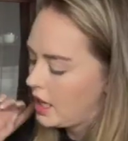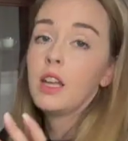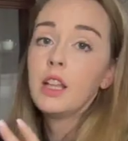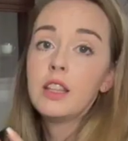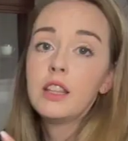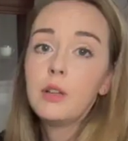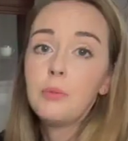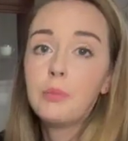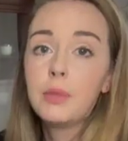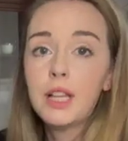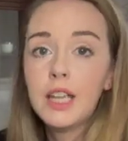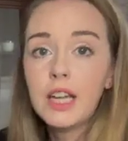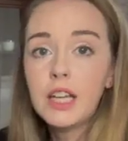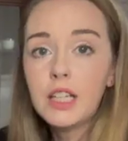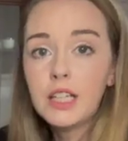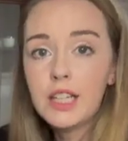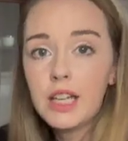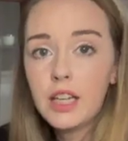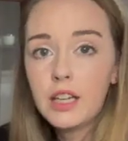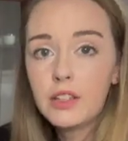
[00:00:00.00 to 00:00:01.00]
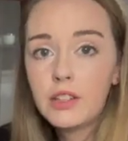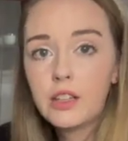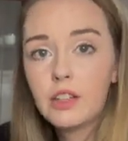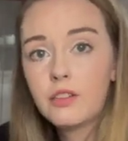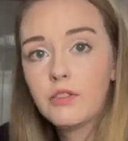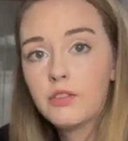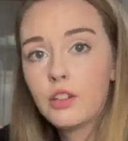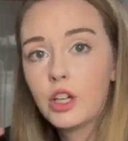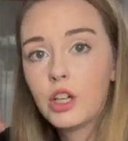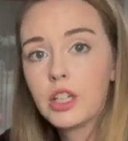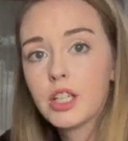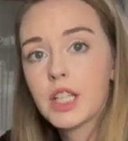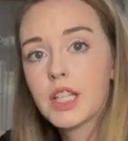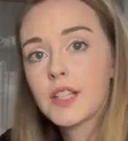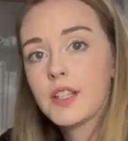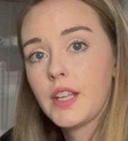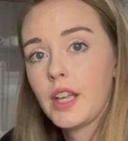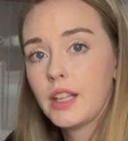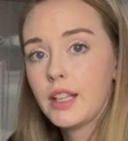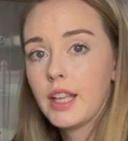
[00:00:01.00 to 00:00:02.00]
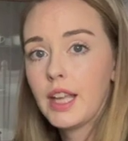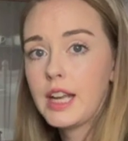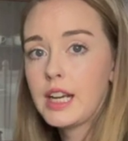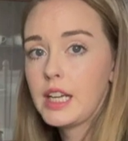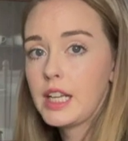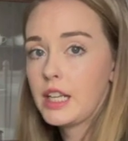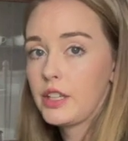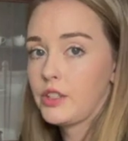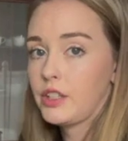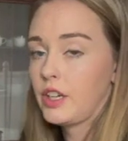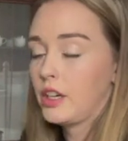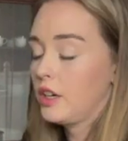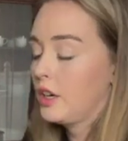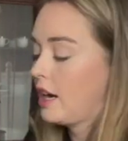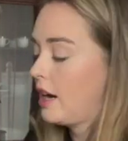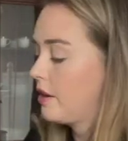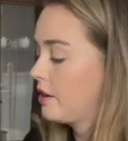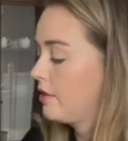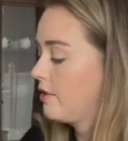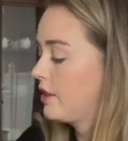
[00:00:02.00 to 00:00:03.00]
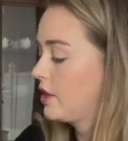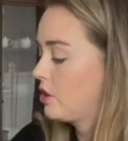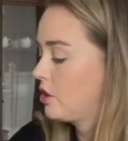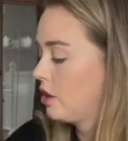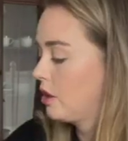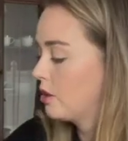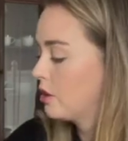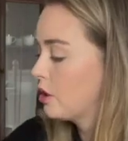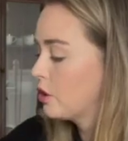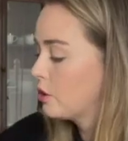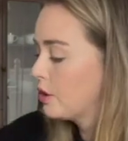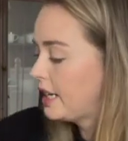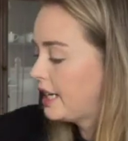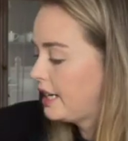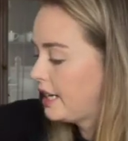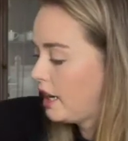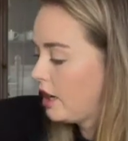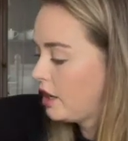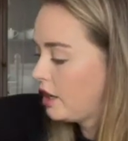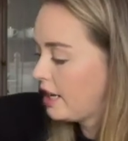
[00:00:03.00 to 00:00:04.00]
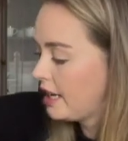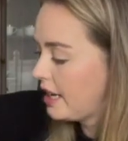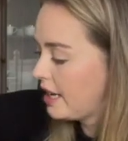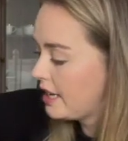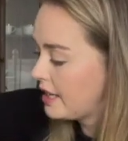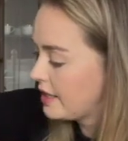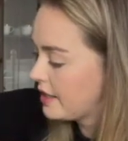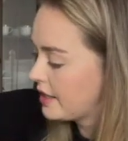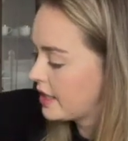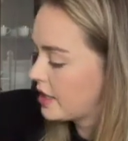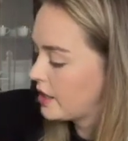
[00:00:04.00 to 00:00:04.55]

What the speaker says: The plant can convert sunlight easier out of the darker green areas.